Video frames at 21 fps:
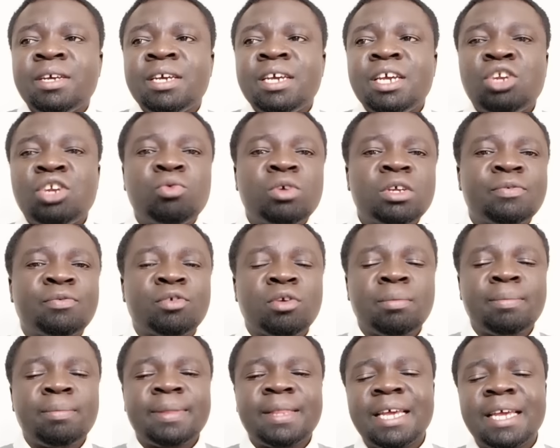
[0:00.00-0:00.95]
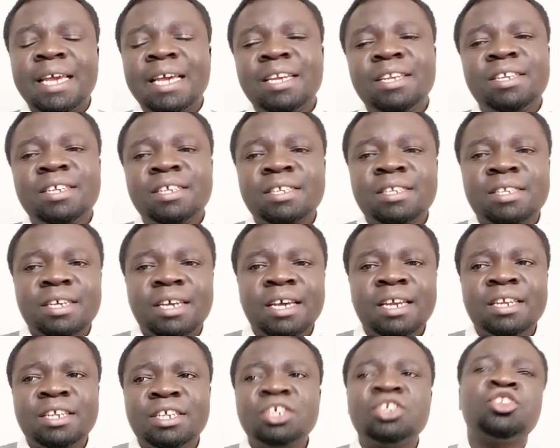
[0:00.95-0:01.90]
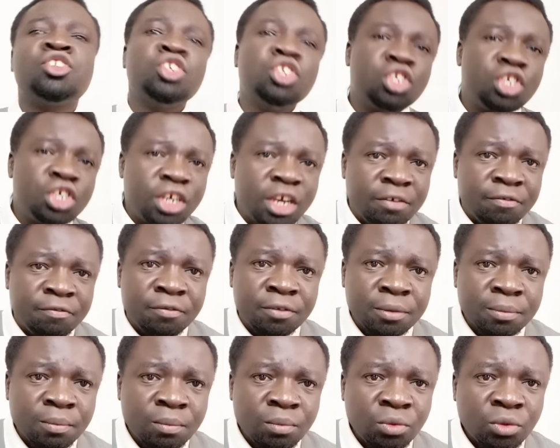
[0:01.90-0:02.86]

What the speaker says: it was from the NGCDF